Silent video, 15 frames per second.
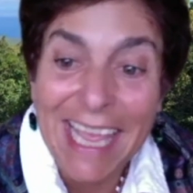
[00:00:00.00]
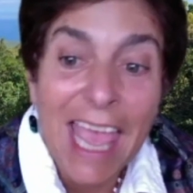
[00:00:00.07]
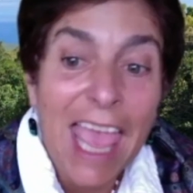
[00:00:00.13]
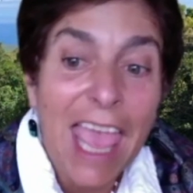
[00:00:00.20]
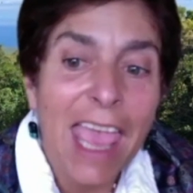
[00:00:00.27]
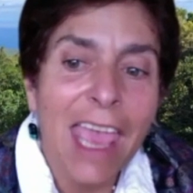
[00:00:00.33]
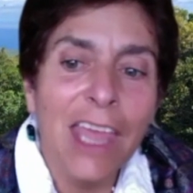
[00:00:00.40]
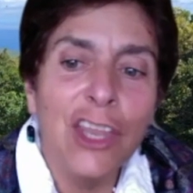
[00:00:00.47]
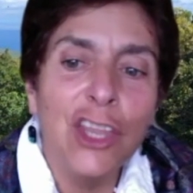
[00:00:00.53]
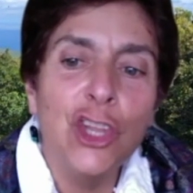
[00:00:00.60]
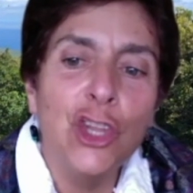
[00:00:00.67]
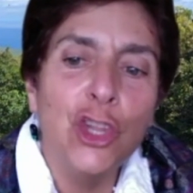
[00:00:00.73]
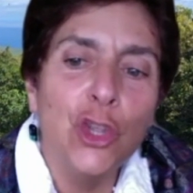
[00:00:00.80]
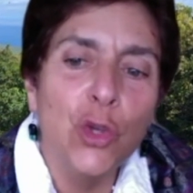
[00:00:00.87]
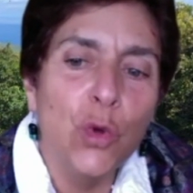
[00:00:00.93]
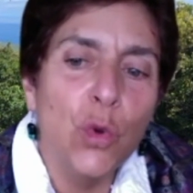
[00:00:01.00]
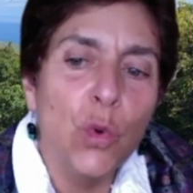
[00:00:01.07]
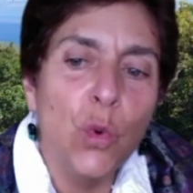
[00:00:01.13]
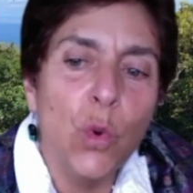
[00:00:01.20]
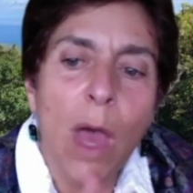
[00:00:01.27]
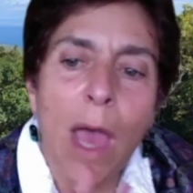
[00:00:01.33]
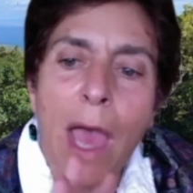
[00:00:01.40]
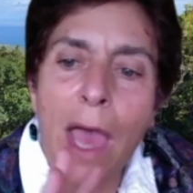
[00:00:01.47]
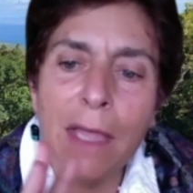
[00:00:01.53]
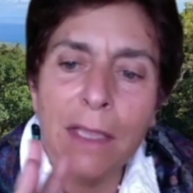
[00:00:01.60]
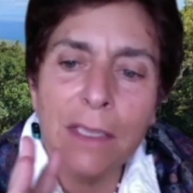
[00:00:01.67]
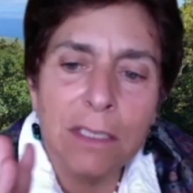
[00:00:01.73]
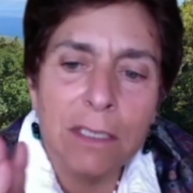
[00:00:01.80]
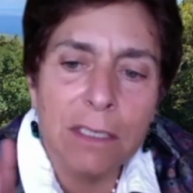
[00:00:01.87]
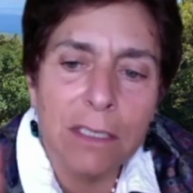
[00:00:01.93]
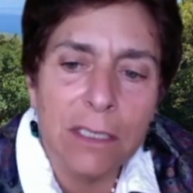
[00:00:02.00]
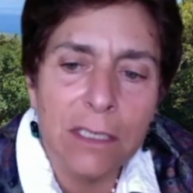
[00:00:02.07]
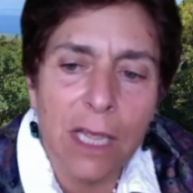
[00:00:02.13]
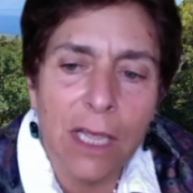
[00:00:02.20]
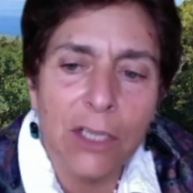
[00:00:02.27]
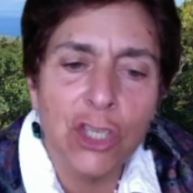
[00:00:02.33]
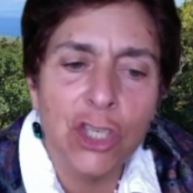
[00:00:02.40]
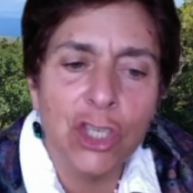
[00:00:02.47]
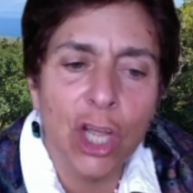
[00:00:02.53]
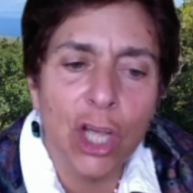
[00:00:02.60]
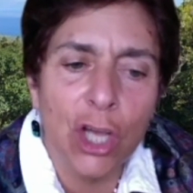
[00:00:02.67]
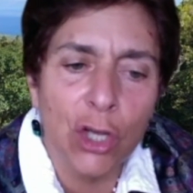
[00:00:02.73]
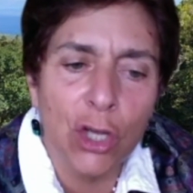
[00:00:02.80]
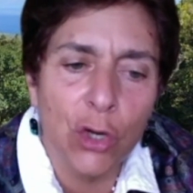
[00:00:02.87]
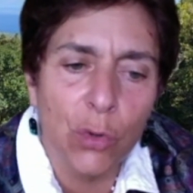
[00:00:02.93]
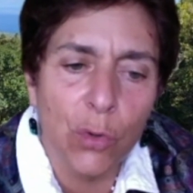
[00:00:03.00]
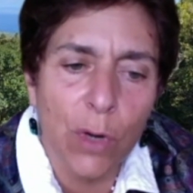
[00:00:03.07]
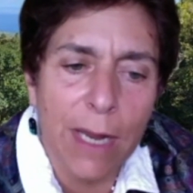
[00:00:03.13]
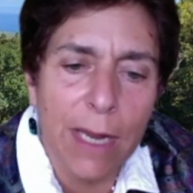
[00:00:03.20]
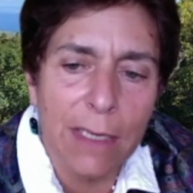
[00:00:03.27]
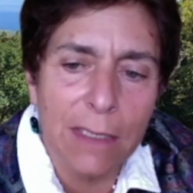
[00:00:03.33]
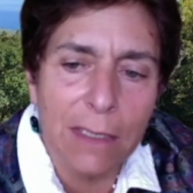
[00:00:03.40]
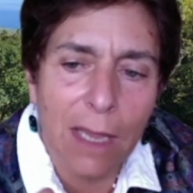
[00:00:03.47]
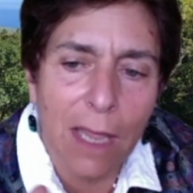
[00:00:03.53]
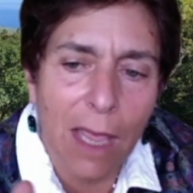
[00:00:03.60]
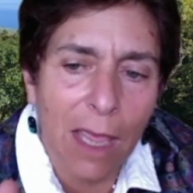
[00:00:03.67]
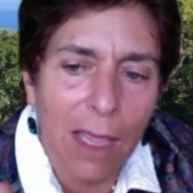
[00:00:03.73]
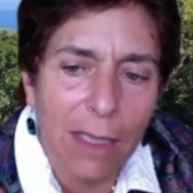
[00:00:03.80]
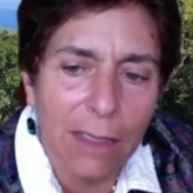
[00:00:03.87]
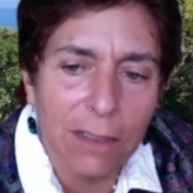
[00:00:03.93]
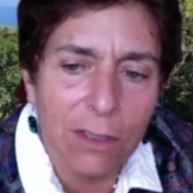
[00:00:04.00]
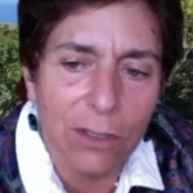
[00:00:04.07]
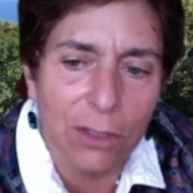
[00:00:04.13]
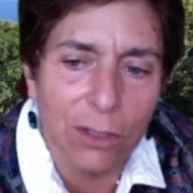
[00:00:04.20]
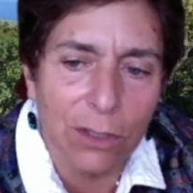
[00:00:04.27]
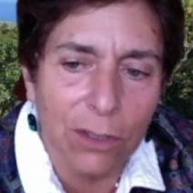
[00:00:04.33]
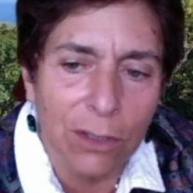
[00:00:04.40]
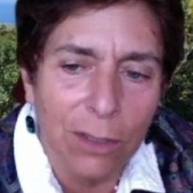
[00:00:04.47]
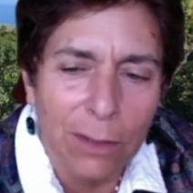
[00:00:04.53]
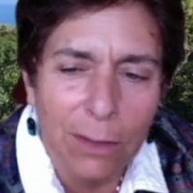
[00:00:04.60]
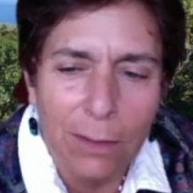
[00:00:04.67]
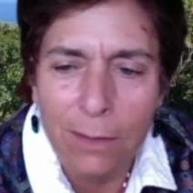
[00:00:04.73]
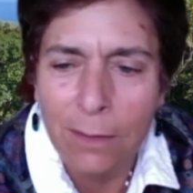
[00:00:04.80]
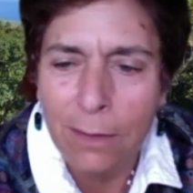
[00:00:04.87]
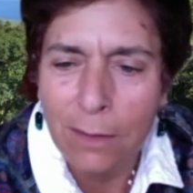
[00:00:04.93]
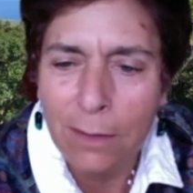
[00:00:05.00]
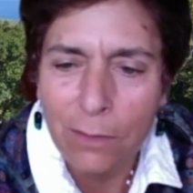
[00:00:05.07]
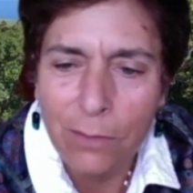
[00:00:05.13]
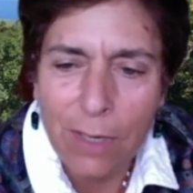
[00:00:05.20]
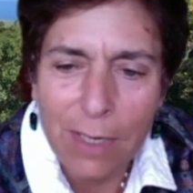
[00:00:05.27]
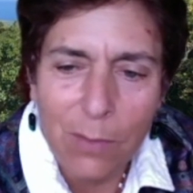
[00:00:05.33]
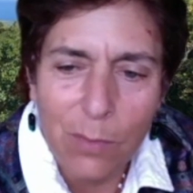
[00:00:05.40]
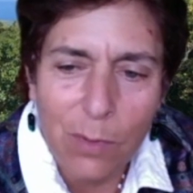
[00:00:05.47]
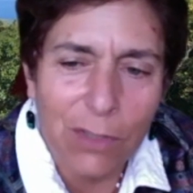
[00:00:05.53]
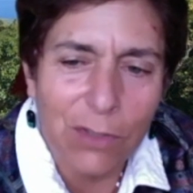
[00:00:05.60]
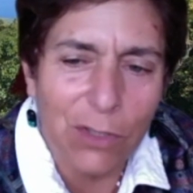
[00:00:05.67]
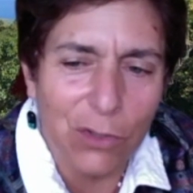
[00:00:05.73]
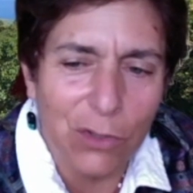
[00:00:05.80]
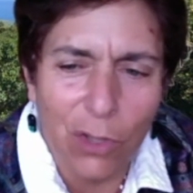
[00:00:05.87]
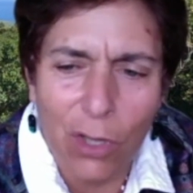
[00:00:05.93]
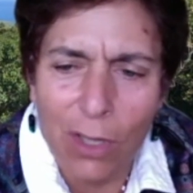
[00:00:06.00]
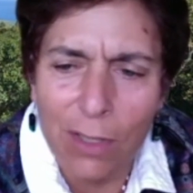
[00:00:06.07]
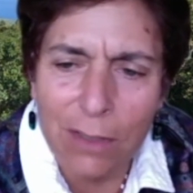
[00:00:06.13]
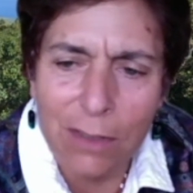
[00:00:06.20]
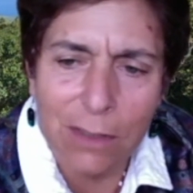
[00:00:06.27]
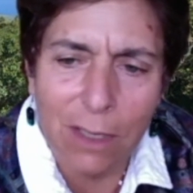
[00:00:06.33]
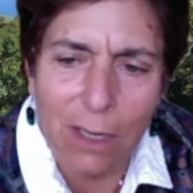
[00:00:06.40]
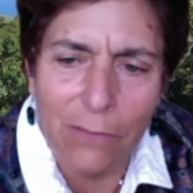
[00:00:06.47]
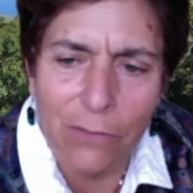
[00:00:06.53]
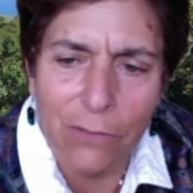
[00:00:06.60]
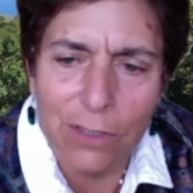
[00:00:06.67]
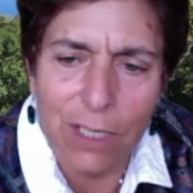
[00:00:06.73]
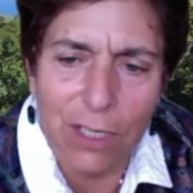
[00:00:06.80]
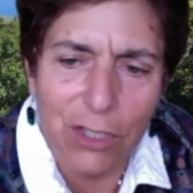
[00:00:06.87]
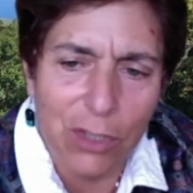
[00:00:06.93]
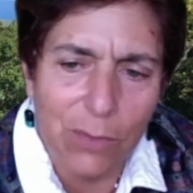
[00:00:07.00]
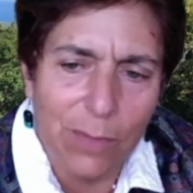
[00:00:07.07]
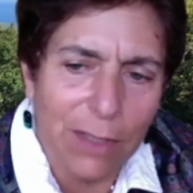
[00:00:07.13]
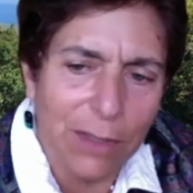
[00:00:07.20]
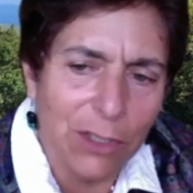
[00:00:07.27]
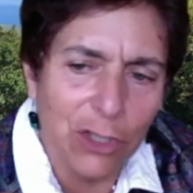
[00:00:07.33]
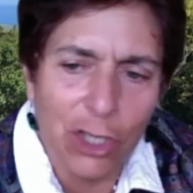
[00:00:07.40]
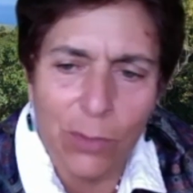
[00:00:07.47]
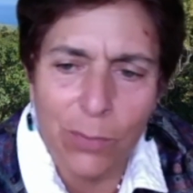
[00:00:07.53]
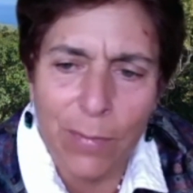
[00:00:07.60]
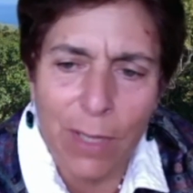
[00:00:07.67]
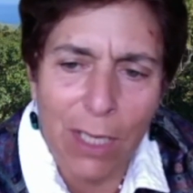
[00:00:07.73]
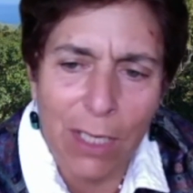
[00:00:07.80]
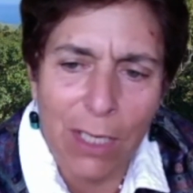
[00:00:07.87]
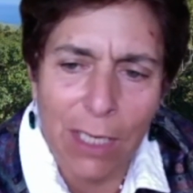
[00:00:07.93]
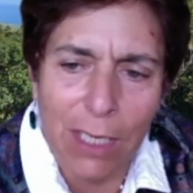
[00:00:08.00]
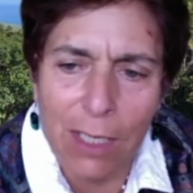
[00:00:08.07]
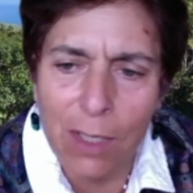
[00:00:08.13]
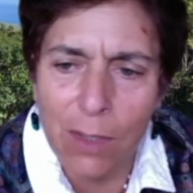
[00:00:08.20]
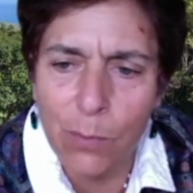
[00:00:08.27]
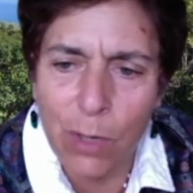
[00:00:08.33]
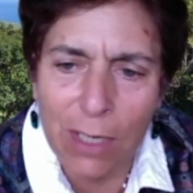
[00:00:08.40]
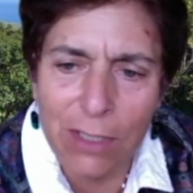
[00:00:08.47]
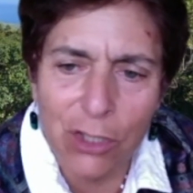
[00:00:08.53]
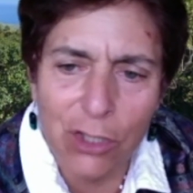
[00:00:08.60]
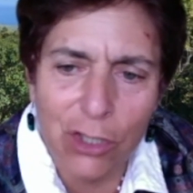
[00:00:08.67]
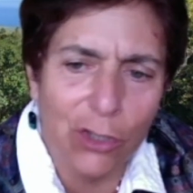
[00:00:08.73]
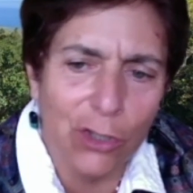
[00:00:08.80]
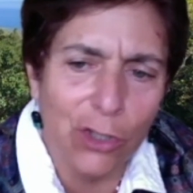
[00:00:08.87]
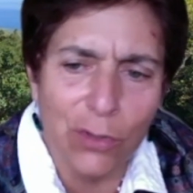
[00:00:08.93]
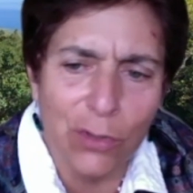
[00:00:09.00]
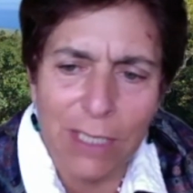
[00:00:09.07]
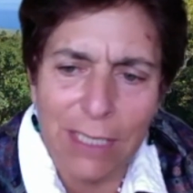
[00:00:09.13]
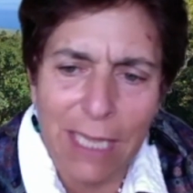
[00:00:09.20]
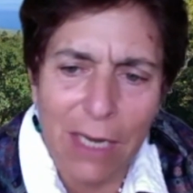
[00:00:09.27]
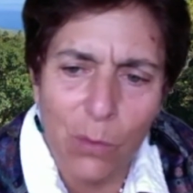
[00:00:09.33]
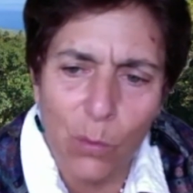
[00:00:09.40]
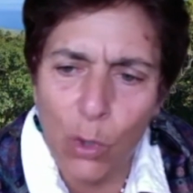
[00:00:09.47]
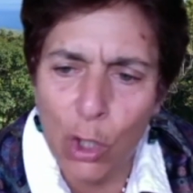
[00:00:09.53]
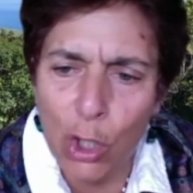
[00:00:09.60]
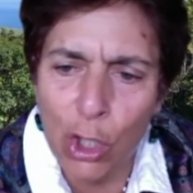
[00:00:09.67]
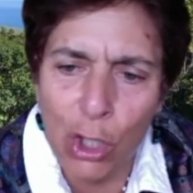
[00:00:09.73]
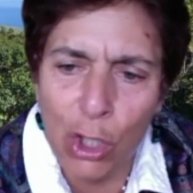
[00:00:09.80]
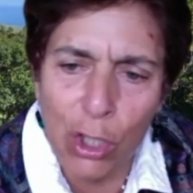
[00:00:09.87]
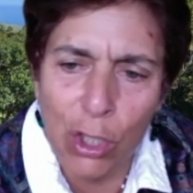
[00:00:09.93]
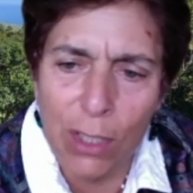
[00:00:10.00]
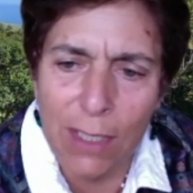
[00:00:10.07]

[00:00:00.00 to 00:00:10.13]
And you had such a great answer, right? Because there's all this conversation about the shamanic practitioner using that word.